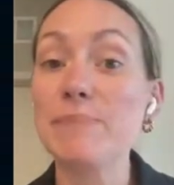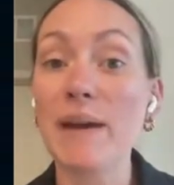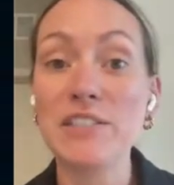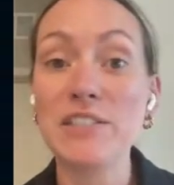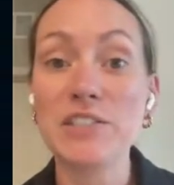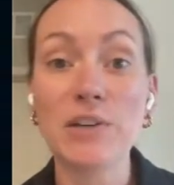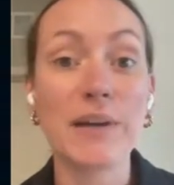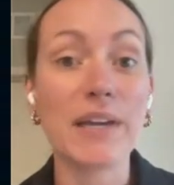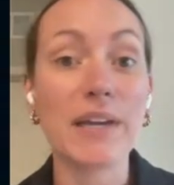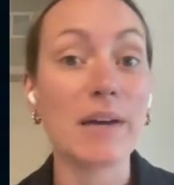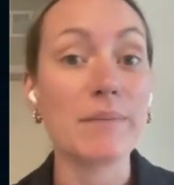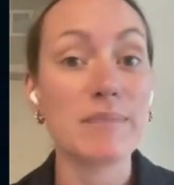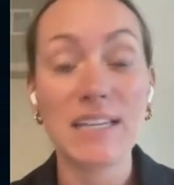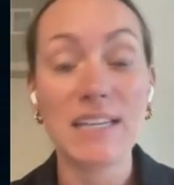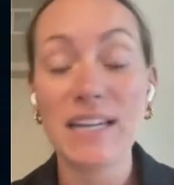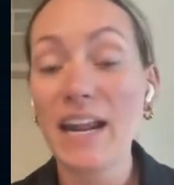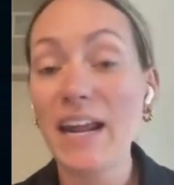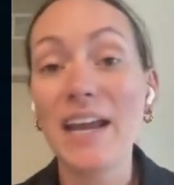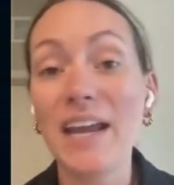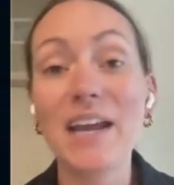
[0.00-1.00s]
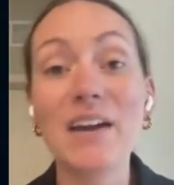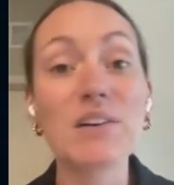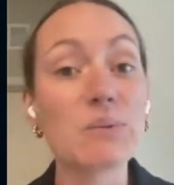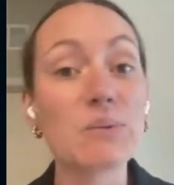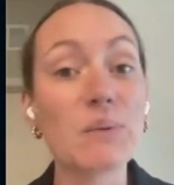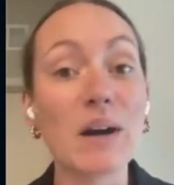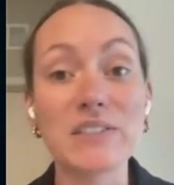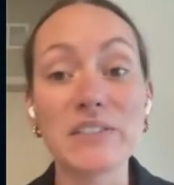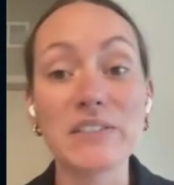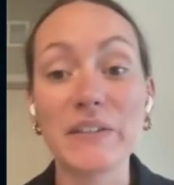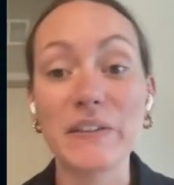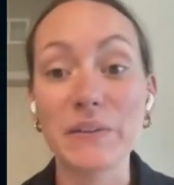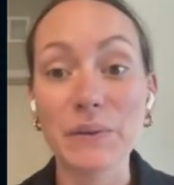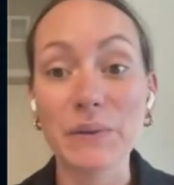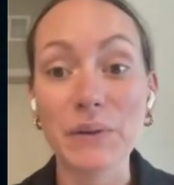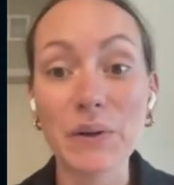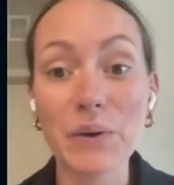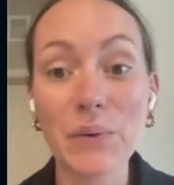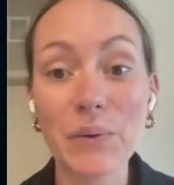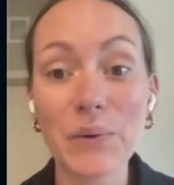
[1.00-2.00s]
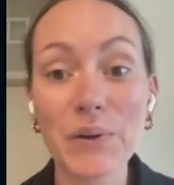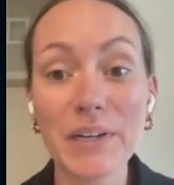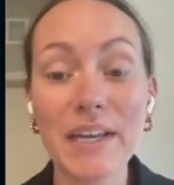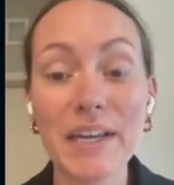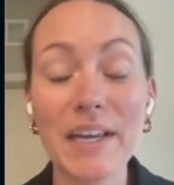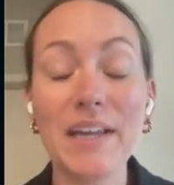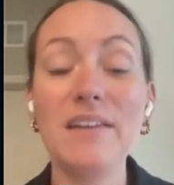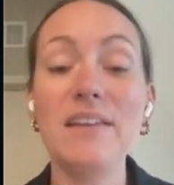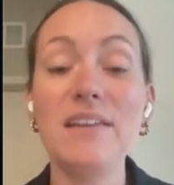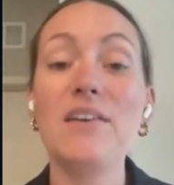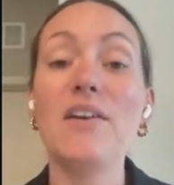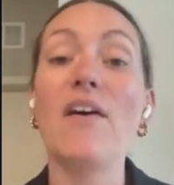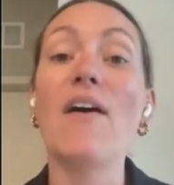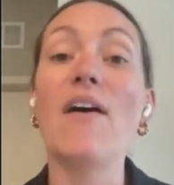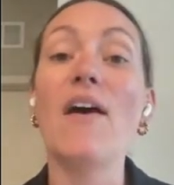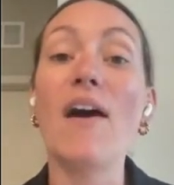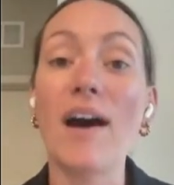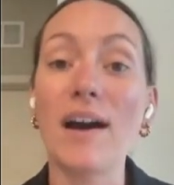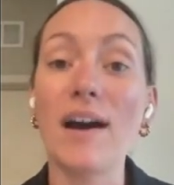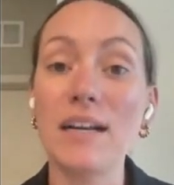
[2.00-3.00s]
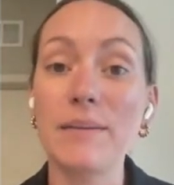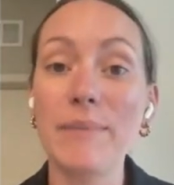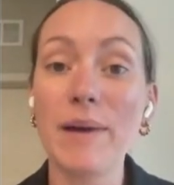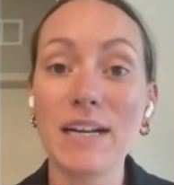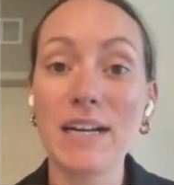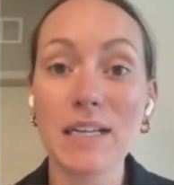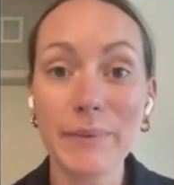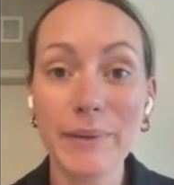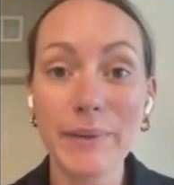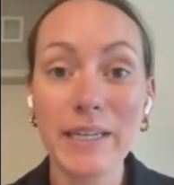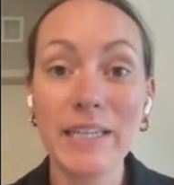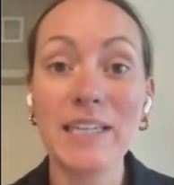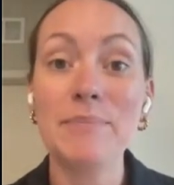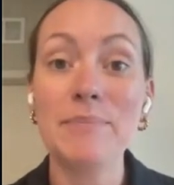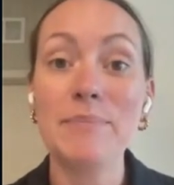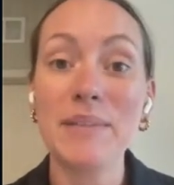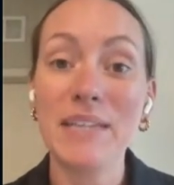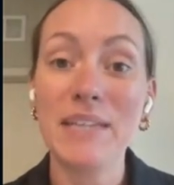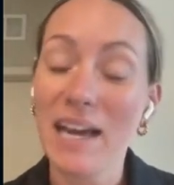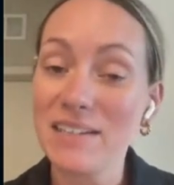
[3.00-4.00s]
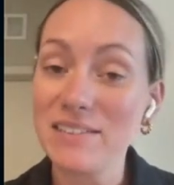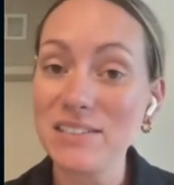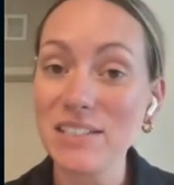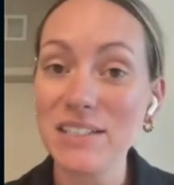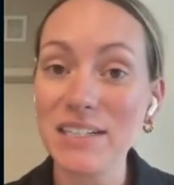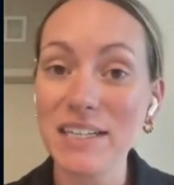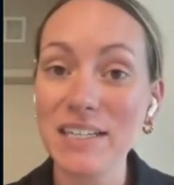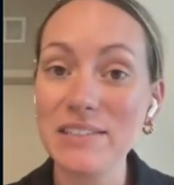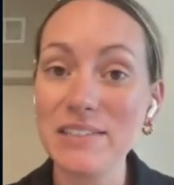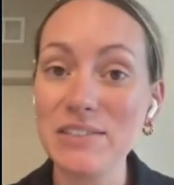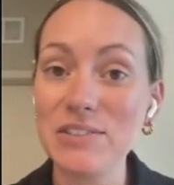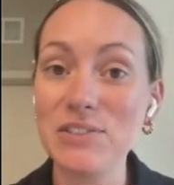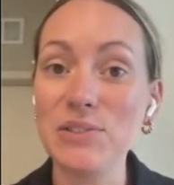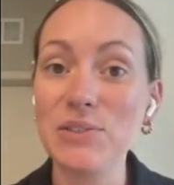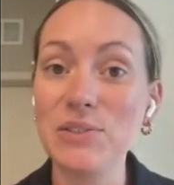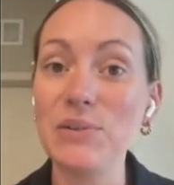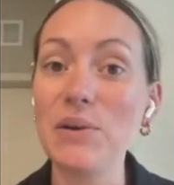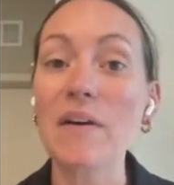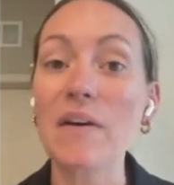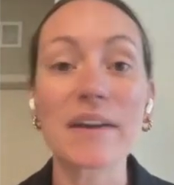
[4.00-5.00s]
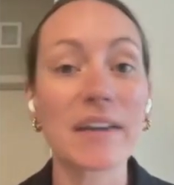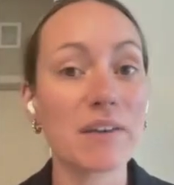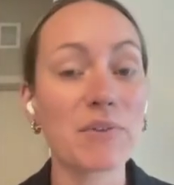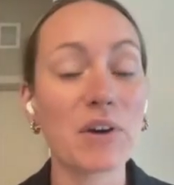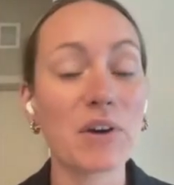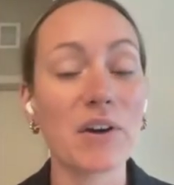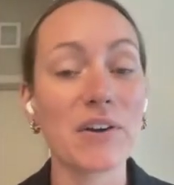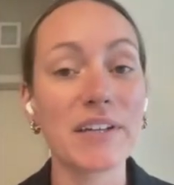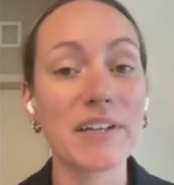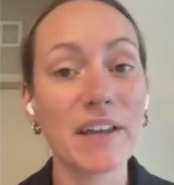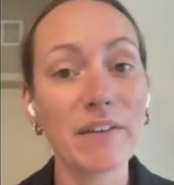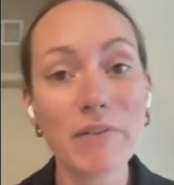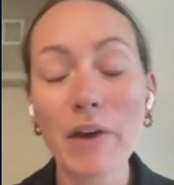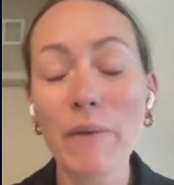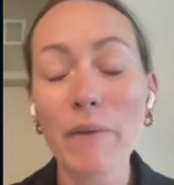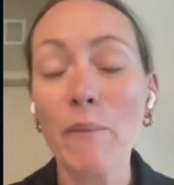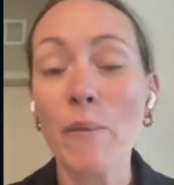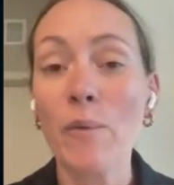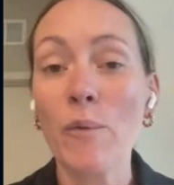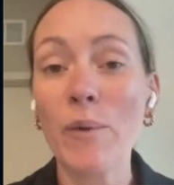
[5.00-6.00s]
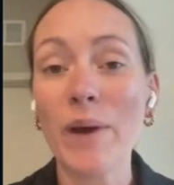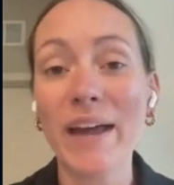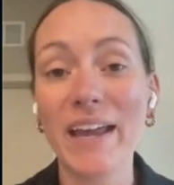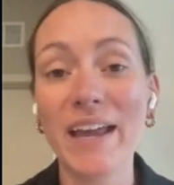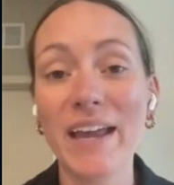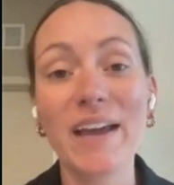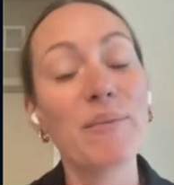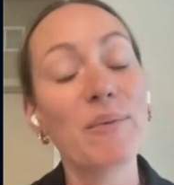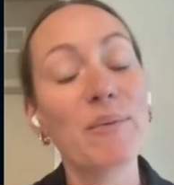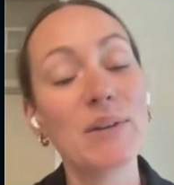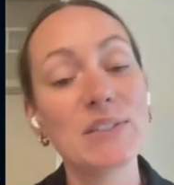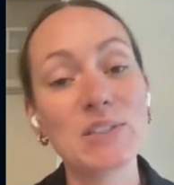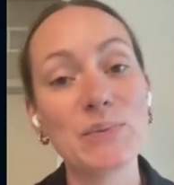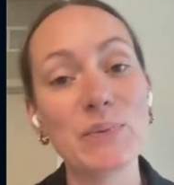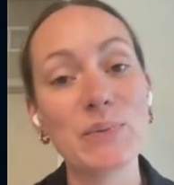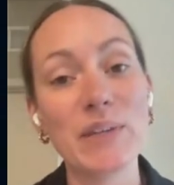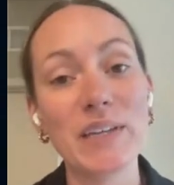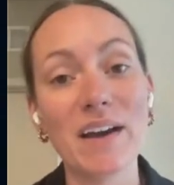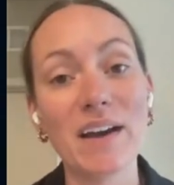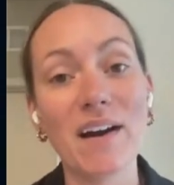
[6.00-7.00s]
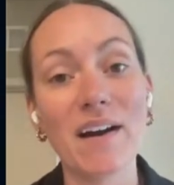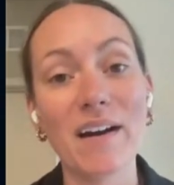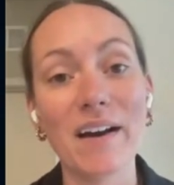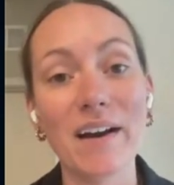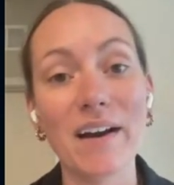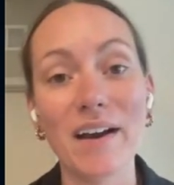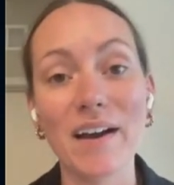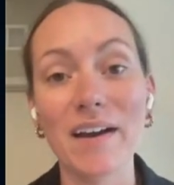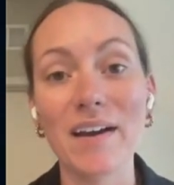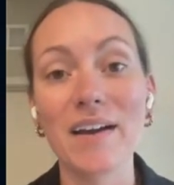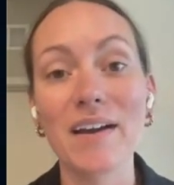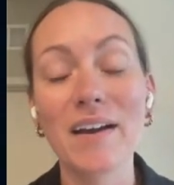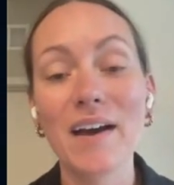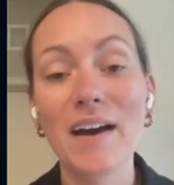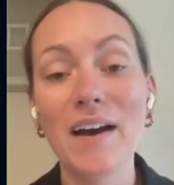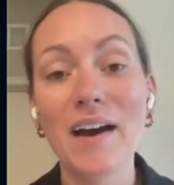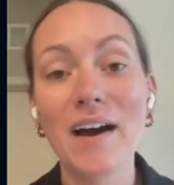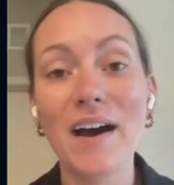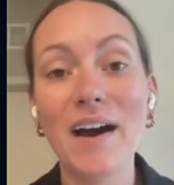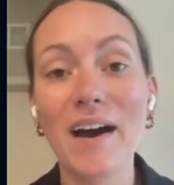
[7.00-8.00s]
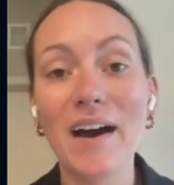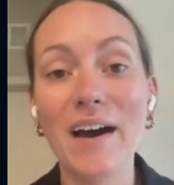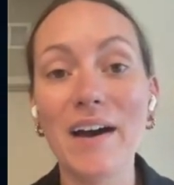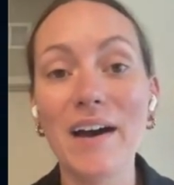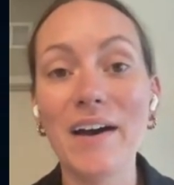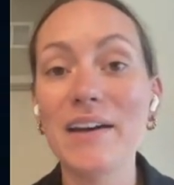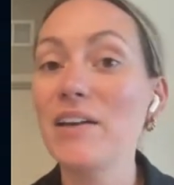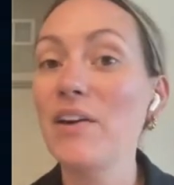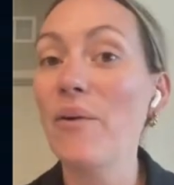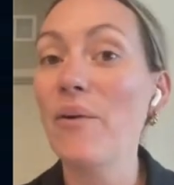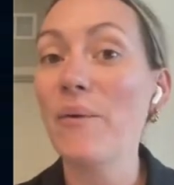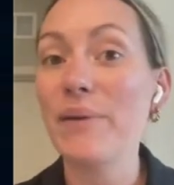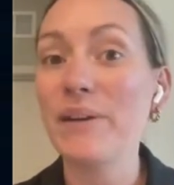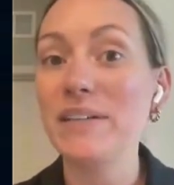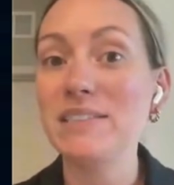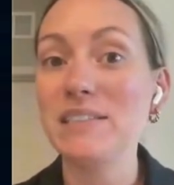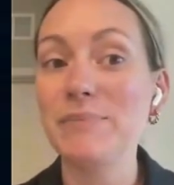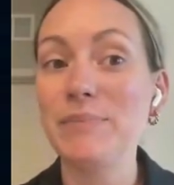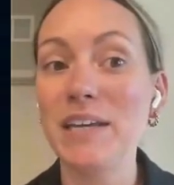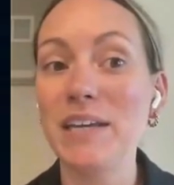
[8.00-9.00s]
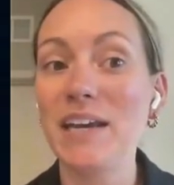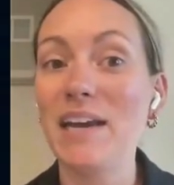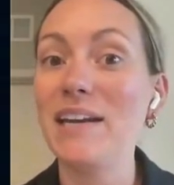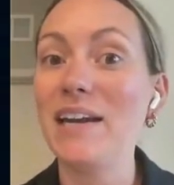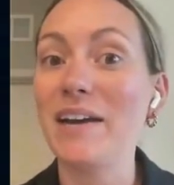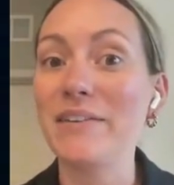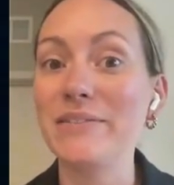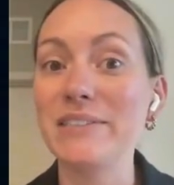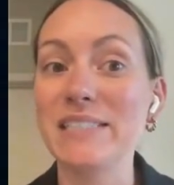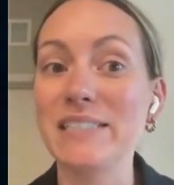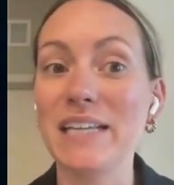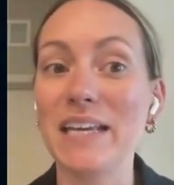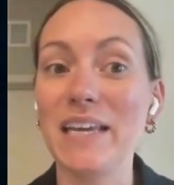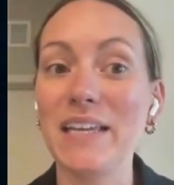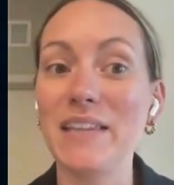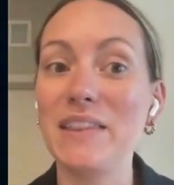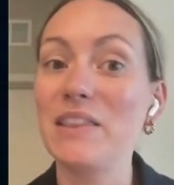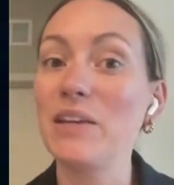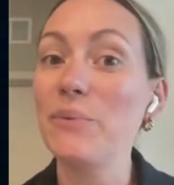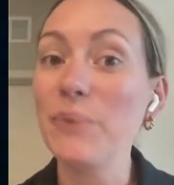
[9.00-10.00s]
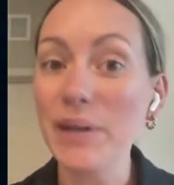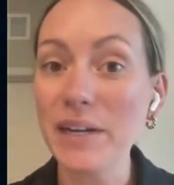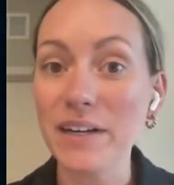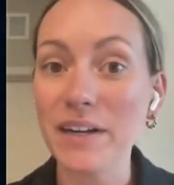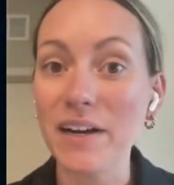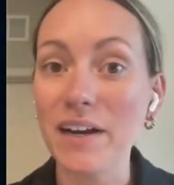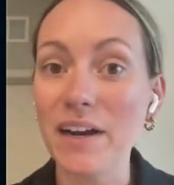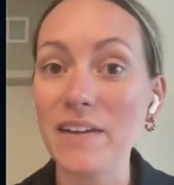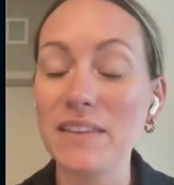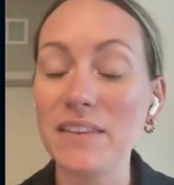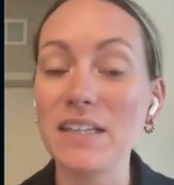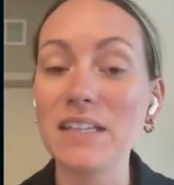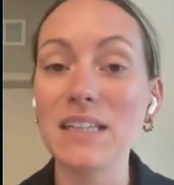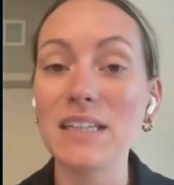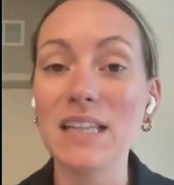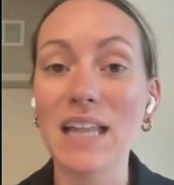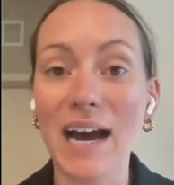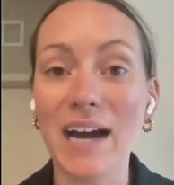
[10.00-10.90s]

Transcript: Just by showing up today or watching the recording, you'll automatically be entered into our gift card giveaway, which we are going to be announcing the winner